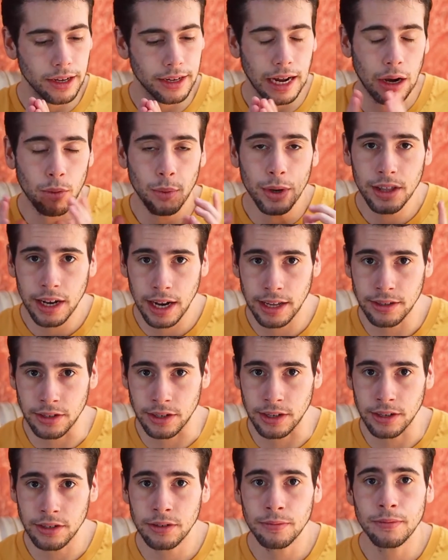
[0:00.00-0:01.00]
Now with
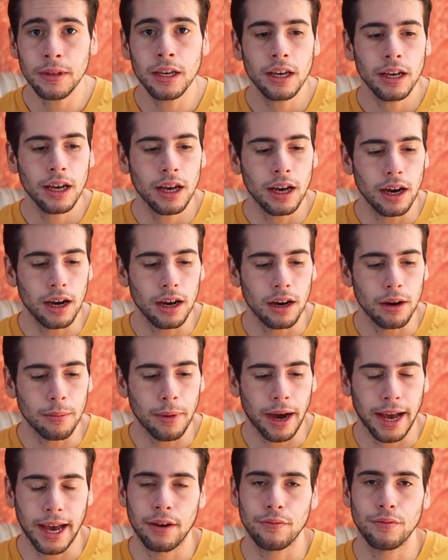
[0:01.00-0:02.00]
lenses,
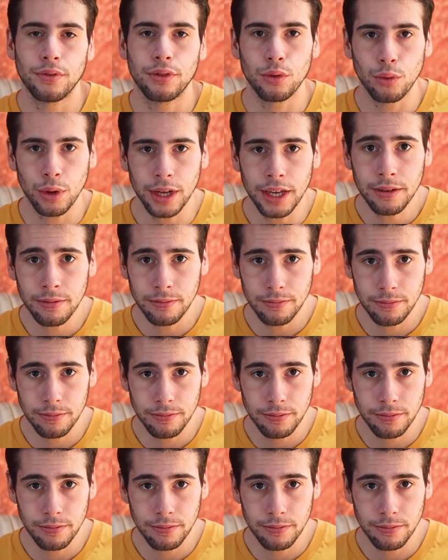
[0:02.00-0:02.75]
I have 3,